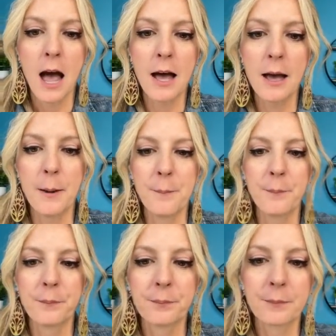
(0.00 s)

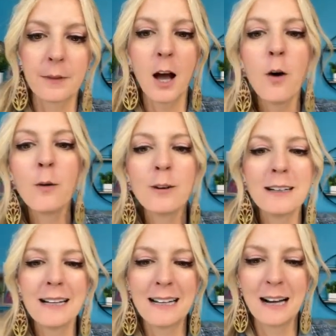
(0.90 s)
Um, oh,
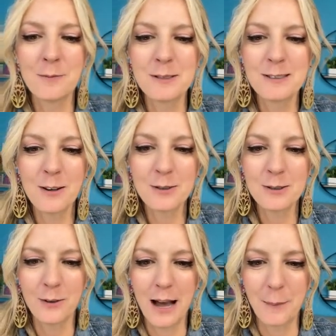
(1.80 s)
good, hand. I'm so,
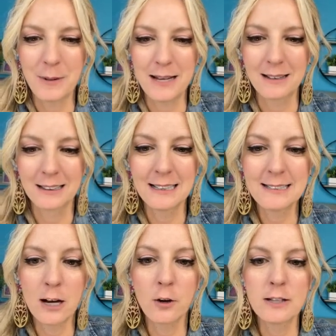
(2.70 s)
so happy. Let's
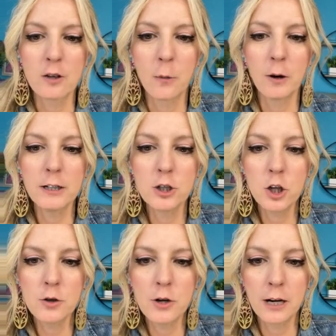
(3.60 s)
see. Okay, so I wanted to
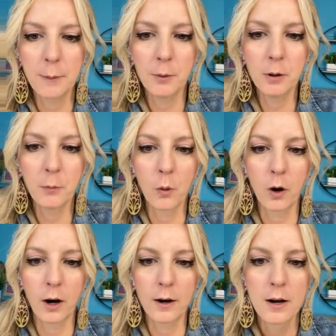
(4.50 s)
show you a couple of
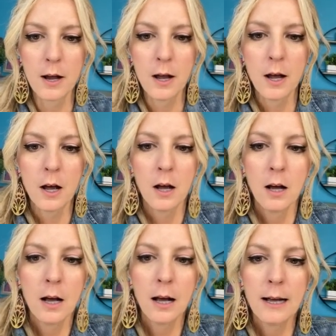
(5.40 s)
more.
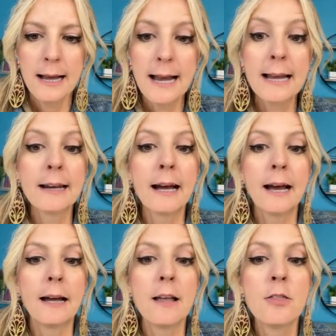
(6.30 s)

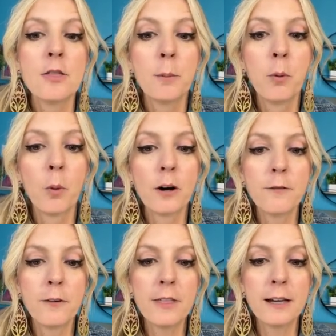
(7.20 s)
Anna, the board
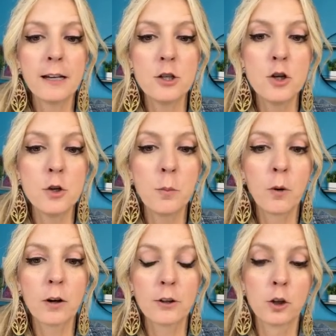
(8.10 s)
for the
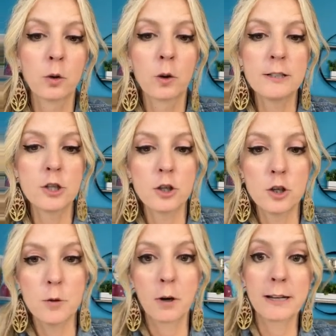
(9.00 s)
newborn, the glory to the
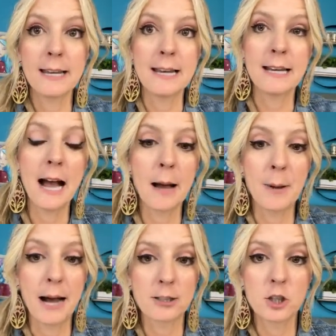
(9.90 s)
newborn king, I'm
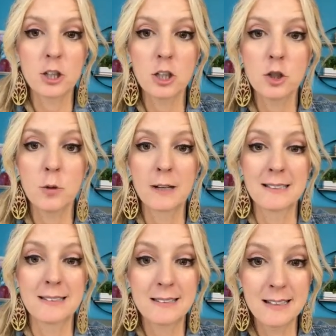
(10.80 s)
actually going to do on a
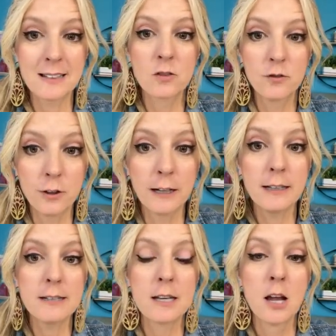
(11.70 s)
six
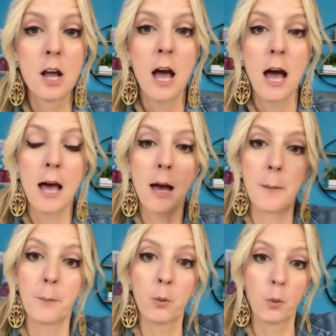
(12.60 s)
foot
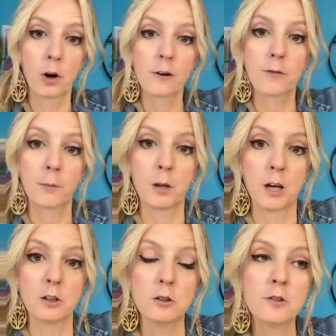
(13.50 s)
um, board from
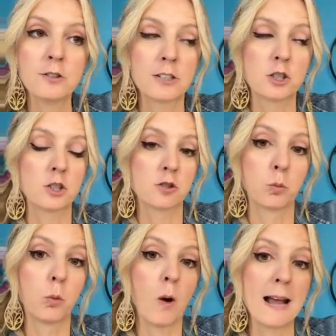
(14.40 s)
Lowe's. This just
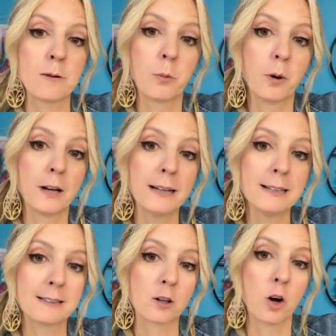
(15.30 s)
white wood.
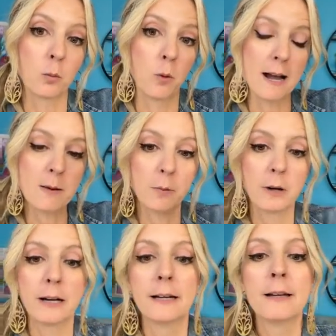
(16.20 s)
It's called white
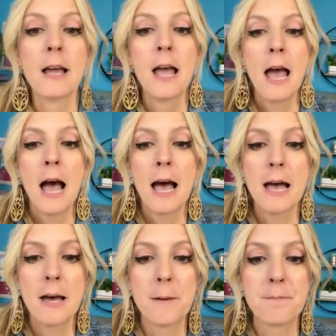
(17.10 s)
wood.
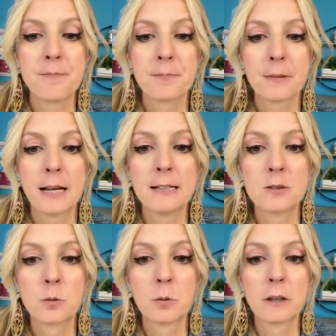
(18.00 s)
Um, and
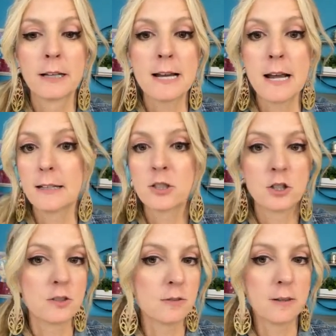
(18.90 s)
it's really, it's
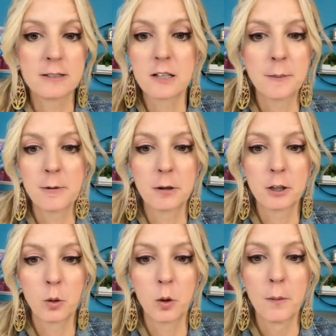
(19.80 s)
just, it's going to be
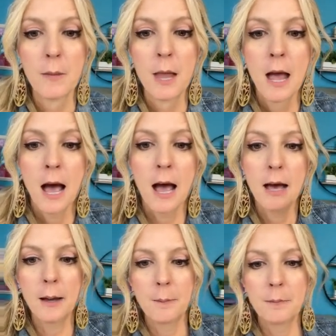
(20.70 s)
really cool.
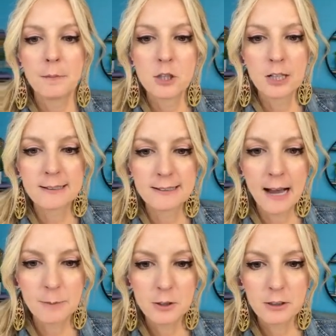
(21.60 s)
Um, Michelle says,
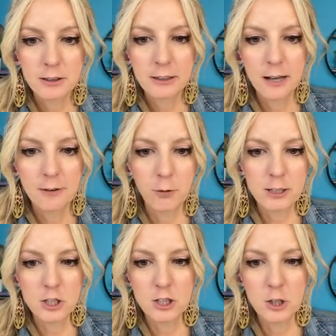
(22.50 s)
I absolutely love
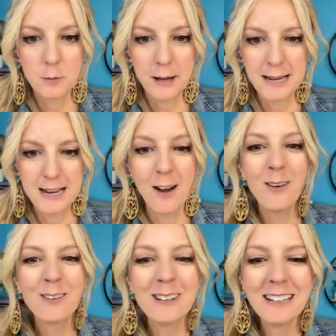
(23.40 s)
watching you paint.
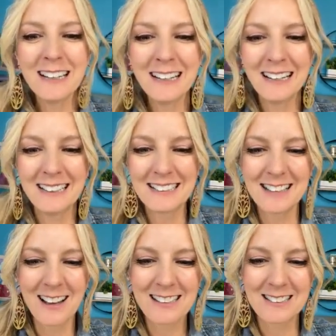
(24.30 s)
Oh, good. That's
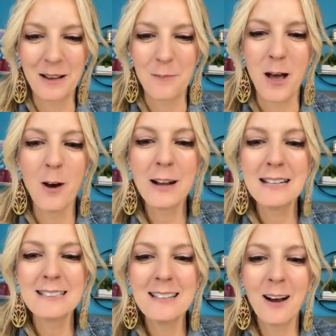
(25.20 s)
awesome.
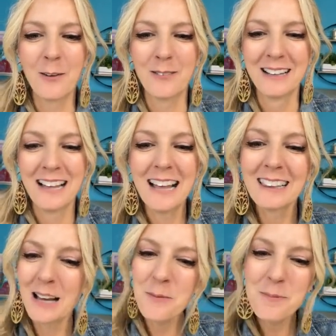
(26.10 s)
Okay. So
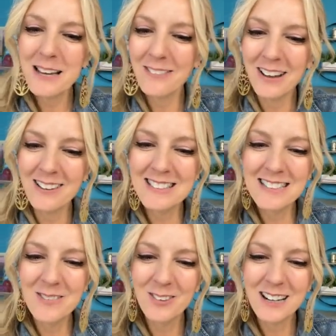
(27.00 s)
hello BFFs.
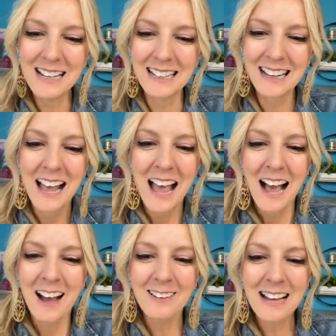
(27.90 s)
Good morning.
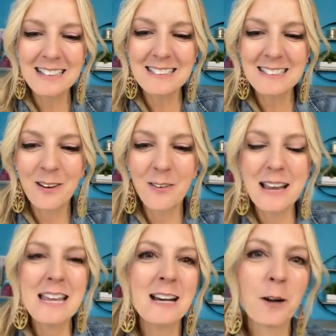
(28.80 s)
Okay. So
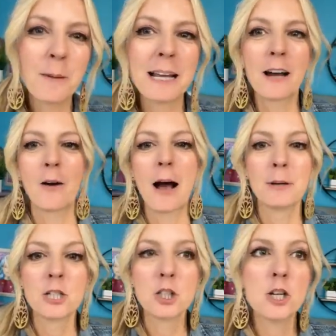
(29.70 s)
here we go. I'm
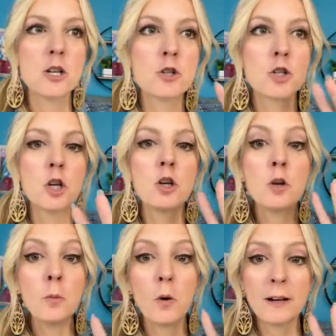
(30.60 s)
going to show you two
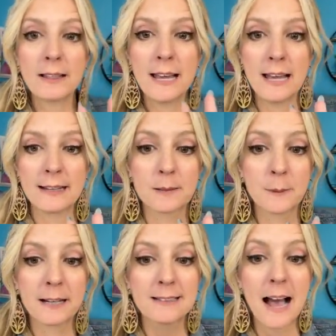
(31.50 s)
more things
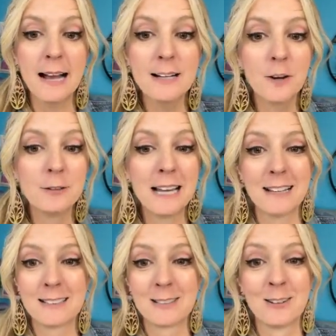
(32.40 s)
because I know
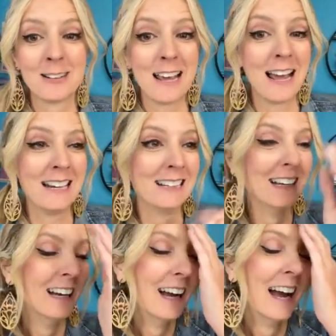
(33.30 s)
yesterday
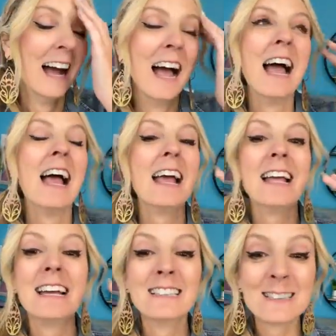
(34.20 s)

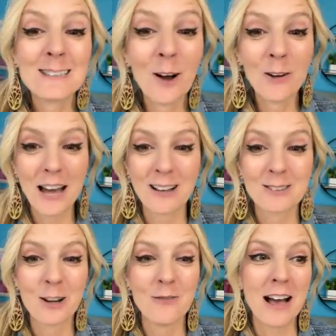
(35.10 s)
it sold out
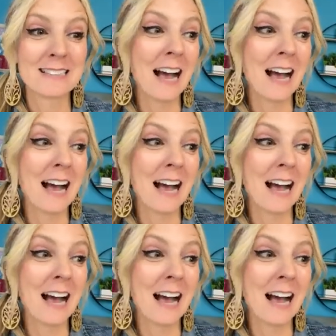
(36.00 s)
so fast.